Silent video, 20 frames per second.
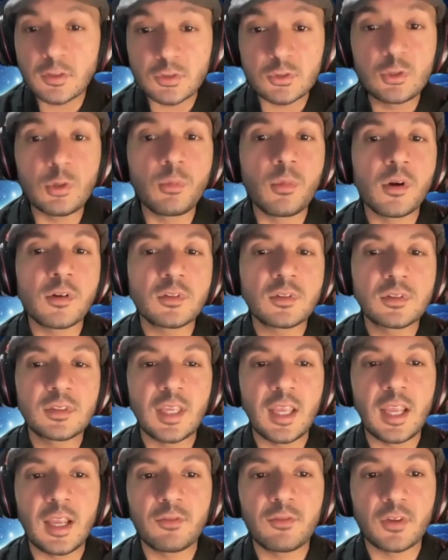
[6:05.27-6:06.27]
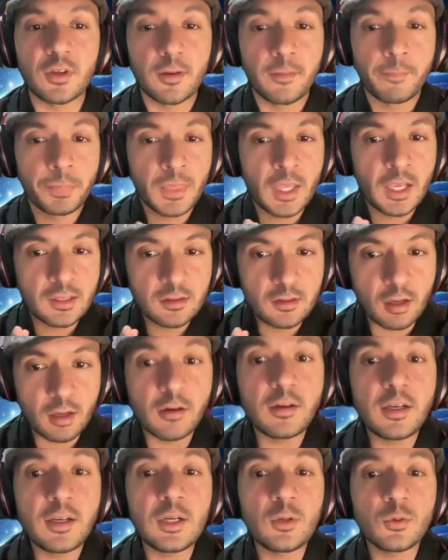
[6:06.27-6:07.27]
Customers save
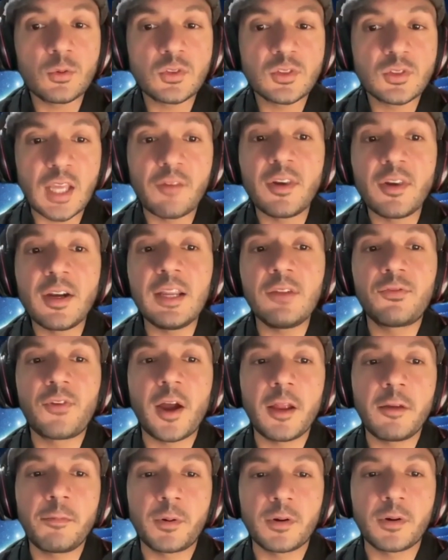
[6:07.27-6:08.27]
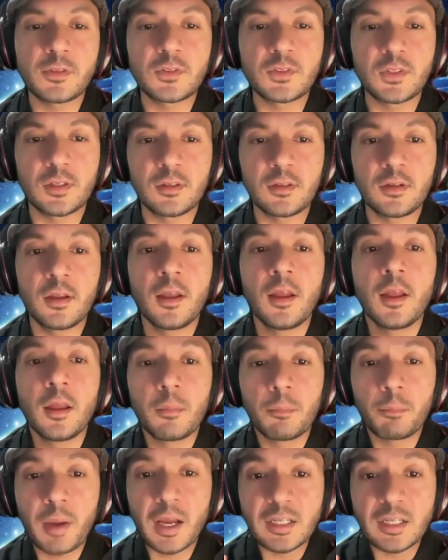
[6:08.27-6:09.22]
30 to 75%